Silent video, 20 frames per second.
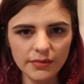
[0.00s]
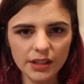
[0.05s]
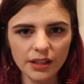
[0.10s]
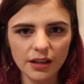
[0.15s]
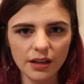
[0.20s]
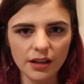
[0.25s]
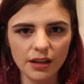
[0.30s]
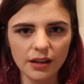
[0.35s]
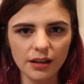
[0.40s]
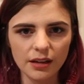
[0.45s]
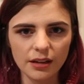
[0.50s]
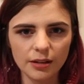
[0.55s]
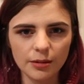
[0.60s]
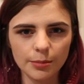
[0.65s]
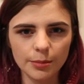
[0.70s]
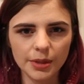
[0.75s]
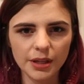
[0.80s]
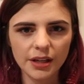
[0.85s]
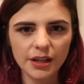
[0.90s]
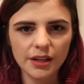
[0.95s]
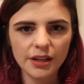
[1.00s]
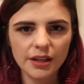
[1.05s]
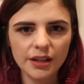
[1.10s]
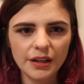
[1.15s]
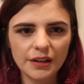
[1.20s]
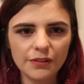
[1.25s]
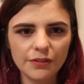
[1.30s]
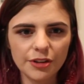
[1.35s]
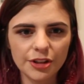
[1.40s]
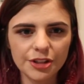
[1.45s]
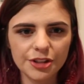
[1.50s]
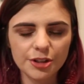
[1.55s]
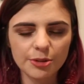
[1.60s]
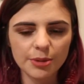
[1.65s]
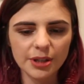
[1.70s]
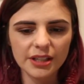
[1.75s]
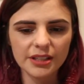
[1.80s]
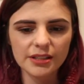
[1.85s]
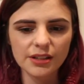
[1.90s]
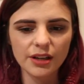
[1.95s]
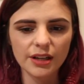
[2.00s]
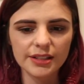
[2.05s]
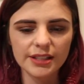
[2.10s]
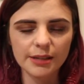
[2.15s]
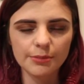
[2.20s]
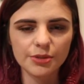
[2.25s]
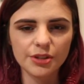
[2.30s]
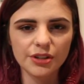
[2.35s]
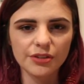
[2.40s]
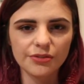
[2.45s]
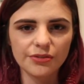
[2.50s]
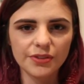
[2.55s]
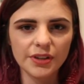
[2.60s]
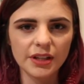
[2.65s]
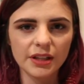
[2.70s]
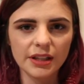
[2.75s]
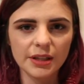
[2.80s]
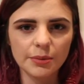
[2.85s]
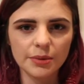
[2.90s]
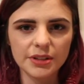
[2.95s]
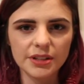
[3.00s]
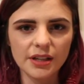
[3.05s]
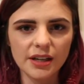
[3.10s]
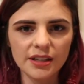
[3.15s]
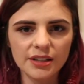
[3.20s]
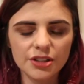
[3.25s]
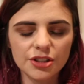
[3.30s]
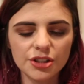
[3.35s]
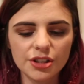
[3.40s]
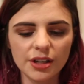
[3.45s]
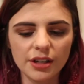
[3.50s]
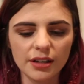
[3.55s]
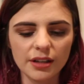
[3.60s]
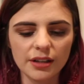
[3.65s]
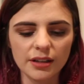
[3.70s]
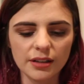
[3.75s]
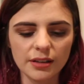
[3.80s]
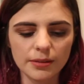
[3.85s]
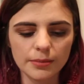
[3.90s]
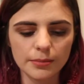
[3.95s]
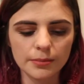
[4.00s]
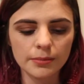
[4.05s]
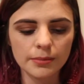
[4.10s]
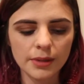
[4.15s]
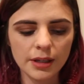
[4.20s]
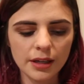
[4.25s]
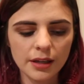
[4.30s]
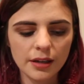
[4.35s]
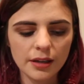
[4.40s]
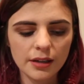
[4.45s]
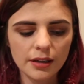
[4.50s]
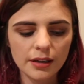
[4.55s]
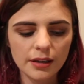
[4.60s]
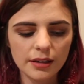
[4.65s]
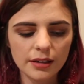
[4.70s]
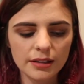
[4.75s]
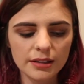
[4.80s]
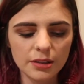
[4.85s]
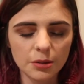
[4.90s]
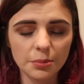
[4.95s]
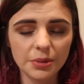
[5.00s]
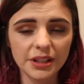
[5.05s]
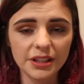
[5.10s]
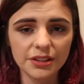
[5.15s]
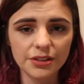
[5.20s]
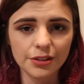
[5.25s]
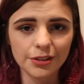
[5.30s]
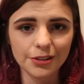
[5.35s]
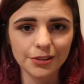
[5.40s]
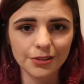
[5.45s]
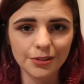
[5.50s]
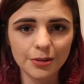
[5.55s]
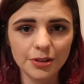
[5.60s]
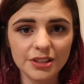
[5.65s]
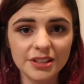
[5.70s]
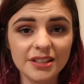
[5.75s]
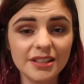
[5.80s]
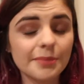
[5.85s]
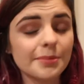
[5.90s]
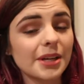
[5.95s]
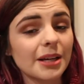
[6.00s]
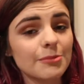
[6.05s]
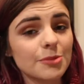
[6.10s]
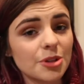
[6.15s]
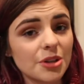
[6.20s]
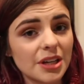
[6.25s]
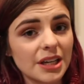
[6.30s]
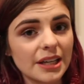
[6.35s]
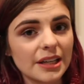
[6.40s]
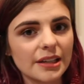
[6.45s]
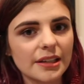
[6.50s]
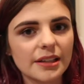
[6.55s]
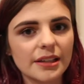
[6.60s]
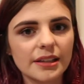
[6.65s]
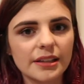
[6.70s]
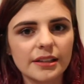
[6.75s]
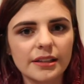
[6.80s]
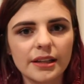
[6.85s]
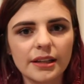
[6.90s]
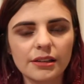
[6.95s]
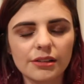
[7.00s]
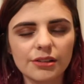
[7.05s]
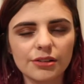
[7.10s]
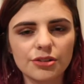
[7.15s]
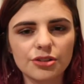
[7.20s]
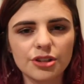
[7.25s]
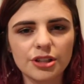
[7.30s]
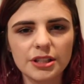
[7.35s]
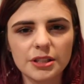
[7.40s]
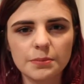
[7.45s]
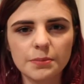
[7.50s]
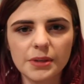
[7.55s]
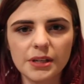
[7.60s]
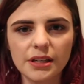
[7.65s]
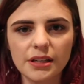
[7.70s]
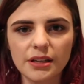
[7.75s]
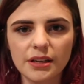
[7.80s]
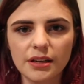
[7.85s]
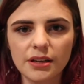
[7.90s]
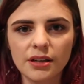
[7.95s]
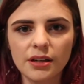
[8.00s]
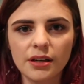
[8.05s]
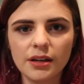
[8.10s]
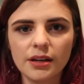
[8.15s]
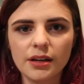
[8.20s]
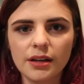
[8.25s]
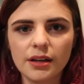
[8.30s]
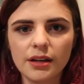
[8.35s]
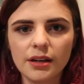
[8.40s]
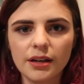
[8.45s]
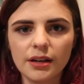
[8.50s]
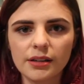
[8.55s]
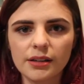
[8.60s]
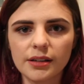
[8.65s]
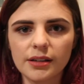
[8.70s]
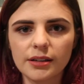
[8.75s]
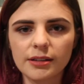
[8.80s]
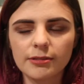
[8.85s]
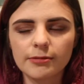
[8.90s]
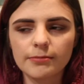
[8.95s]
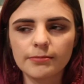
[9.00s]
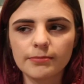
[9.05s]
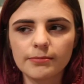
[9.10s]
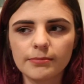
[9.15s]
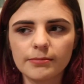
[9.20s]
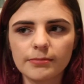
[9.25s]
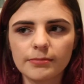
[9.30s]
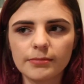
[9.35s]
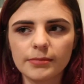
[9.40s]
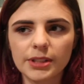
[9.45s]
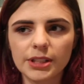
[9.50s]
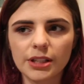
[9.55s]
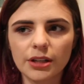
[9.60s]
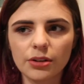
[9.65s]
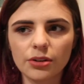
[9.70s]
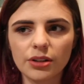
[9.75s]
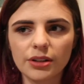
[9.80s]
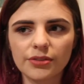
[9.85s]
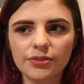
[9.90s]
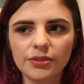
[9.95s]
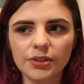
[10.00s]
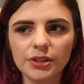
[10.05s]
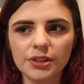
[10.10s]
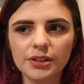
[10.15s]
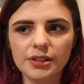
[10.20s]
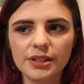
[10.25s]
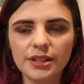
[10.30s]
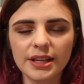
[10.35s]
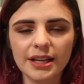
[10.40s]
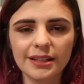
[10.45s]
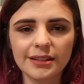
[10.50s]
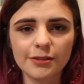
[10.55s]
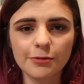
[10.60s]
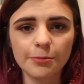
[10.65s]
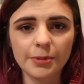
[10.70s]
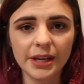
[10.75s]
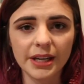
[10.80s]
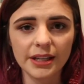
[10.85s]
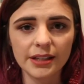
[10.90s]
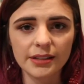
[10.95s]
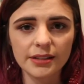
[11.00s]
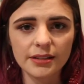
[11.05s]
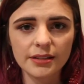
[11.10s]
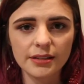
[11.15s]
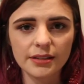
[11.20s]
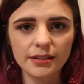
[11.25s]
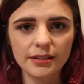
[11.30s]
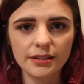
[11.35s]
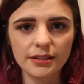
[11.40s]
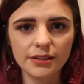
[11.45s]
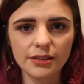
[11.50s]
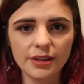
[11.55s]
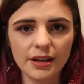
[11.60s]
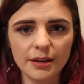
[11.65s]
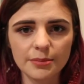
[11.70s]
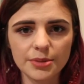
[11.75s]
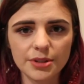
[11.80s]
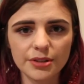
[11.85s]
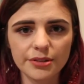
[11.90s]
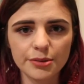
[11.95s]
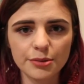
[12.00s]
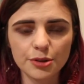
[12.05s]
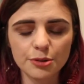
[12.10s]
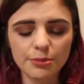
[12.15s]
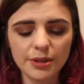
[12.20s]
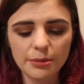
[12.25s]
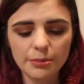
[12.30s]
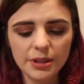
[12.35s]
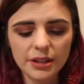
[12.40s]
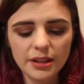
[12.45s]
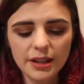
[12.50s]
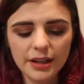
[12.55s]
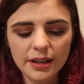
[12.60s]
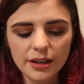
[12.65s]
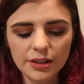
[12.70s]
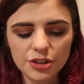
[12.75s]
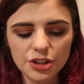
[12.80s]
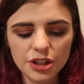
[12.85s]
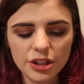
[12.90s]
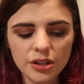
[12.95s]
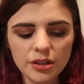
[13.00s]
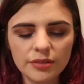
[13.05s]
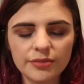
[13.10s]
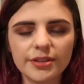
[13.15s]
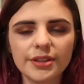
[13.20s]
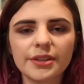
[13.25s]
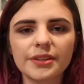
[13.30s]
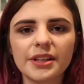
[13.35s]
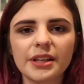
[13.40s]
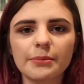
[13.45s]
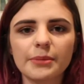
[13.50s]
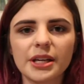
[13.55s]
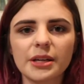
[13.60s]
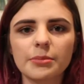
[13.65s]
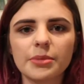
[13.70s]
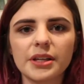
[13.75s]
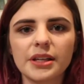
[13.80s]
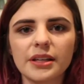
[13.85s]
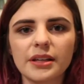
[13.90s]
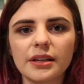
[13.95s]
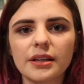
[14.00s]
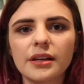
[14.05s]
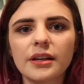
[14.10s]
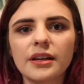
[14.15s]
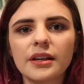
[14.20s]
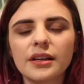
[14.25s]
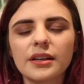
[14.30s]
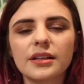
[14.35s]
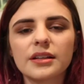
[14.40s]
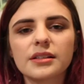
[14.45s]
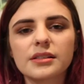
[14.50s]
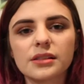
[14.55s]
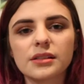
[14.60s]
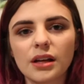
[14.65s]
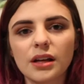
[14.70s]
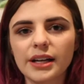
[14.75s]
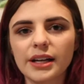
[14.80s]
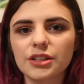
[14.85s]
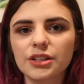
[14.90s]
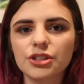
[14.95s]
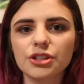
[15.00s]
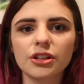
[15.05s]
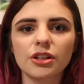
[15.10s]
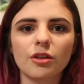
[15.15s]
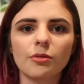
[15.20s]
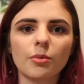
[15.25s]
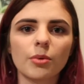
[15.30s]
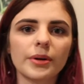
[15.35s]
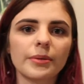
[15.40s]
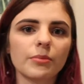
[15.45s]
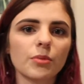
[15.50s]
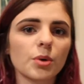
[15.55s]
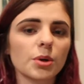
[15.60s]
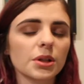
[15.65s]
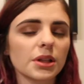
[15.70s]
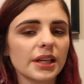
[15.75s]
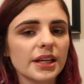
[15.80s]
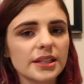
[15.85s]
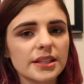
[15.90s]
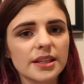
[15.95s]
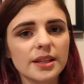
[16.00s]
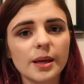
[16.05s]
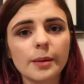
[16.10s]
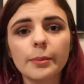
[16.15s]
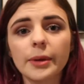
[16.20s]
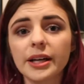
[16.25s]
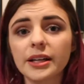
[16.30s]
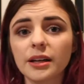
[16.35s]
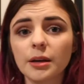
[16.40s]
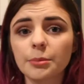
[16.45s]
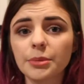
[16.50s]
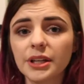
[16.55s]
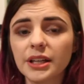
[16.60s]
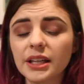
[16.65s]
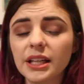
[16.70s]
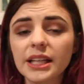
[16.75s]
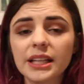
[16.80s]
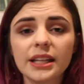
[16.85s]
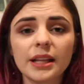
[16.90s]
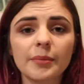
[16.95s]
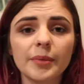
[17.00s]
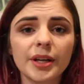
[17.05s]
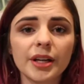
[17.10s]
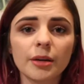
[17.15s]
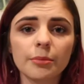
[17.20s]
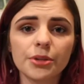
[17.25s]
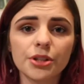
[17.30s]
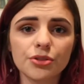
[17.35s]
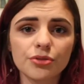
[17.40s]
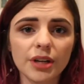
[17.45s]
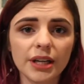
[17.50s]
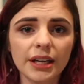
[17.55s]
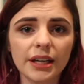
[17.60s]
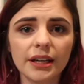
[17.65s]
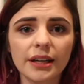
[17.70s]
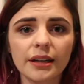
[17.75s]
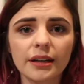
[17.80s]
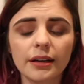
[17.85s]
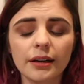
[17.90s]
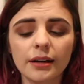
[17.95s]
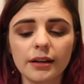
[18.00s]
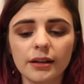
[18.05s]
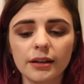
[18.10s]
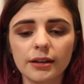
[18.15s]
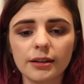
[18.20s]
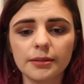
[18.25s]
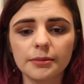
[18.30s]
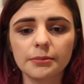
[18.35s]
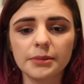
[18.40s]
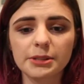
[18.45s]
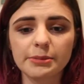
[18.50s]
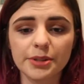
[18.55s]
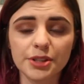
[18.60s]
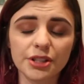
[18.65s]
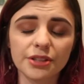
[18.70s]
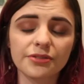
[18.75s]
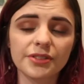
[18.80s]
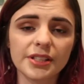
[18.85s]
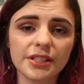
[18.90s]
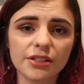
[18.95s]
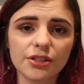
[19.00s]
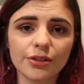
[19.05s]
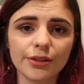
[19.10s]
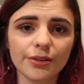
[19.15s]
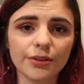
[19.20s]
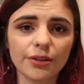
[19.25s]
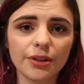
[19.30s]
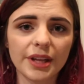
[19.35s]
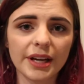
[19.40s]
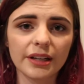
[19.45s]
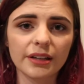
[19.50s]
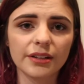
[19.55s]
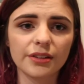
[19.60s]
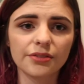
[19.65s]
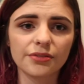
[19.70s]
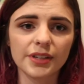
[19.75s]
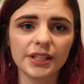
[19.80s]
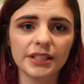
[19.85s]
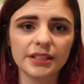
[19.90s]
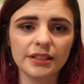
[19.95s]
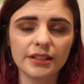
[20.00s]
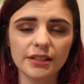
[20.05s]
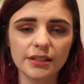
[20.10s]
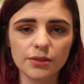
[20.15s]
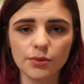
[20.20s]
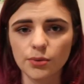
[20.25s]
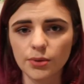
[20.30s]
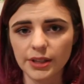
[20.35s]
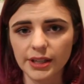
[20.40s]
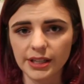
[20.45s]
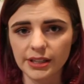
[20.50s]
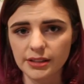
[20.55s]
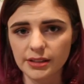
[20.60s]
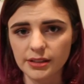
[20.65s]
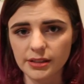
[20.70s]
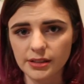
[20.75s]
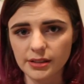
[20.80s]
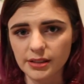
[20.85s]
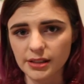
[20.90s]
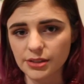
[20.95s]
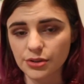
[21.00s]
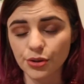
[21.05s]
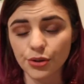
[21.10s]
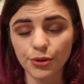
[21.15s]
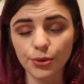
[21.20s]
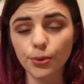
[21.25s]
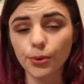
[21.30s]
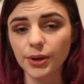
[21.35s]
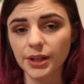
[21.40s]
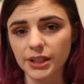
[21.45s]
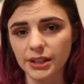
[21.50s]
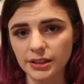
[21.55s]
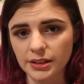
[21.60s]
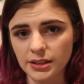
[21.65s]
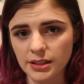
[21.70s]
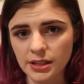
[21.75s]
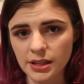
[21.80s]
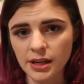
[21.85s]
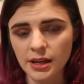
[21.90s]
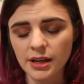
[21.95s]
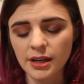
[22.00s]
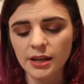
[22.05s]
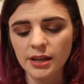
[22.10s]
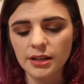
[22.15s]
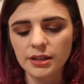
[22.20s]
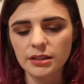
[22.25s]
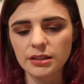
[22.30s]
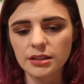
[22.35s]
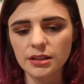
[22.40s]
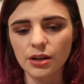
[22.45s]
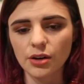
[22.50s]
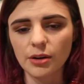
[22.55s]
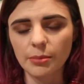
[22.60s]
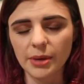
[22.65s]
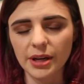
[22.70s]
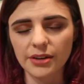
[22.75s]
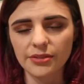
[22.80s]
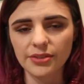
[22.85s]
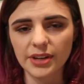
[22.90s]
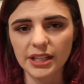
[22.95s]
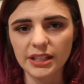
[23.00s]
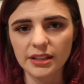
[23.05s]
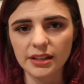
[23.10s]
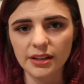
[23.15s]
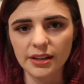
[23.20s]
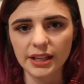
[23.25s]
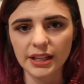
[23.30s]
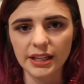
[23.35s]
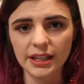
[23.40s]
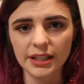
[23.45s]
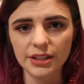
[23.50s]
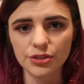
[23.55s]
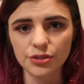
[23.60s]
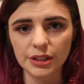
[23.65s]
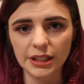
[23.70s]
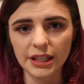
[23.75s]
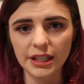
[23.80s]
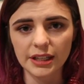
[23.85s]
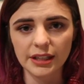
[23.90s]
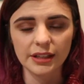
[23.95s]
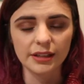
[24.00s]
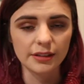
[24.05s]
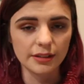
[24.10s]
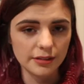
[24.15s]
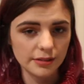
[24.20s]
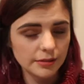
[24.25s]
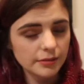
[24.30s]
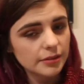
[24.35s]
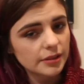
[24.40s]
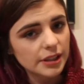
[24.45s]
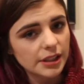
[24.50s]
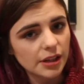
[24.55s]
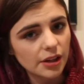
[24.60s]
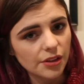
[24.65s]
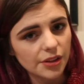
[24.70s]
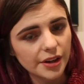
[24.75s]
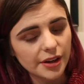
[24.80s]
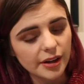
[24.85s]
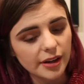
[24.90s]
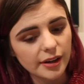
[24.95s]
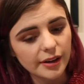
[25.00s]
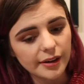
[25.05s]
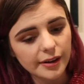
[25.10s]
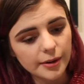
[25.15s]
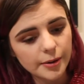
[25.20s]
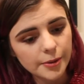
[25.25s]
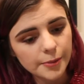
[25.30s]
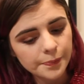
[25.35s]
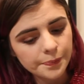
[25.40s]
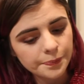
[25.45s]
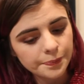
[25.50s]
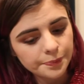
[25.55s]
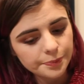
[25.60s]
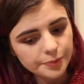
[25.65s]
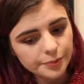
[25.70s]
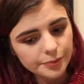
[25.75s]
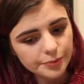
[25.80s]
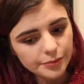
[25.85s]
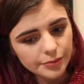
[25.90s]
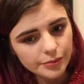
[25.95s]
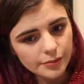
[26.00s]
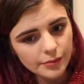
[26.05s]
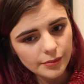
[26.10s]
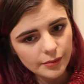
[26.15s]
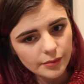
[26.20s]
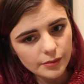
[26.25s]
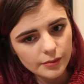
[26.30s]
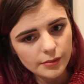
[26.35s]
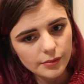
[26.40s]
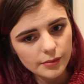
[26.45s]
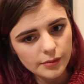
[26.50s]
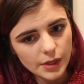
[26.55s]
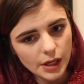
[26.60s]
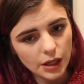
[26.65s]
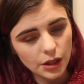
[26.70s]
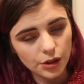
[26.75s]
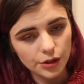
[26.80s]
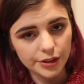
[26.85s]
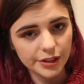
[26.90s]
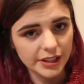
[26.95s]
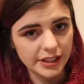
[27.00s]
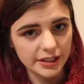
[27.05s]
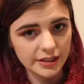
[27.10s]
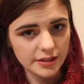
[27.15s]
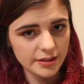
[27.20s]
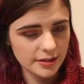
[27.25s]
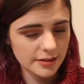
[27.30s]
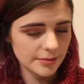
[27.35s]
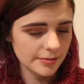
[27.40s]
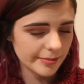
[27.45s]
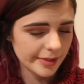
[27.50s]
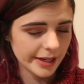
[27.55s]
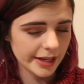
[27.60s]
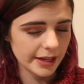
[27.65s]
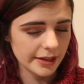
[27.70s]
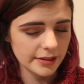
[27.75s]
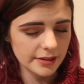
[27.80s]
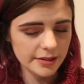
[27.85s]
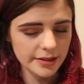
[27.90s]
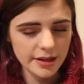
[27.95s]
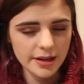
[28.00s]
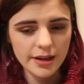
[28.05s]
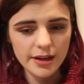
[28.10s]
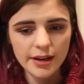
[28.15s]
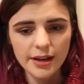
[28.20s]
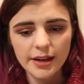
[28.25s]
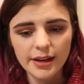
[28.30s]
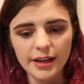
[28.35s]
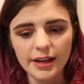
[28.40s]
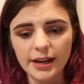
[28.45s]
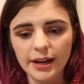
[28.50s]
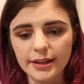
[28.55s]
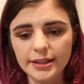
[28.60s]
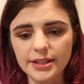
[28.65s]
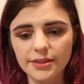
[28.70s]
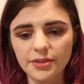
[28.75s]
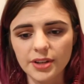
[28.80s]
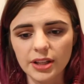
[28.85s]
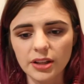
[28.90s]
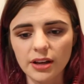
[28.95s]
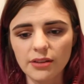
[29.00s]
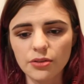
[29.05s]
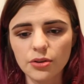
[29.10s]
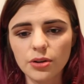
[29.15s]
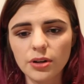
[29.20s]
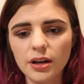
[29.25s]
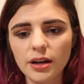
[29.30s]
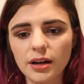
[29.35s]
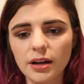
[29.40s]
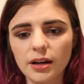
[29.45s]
for the tumor, because a lot of times you can feel it with touch, because it'll be internal, and sometimes you can't, and it'll just be, you know, look for the signs of pain in hamsters, which may be like hunching over, they may be sluggish, a little bit more lazy, they might not be eating, they might not be drinking, especially if it's internal. That could affect his organs, his or her organs, so it might affect their eating and drinking, and you know, their alertness, I guess, and activity level.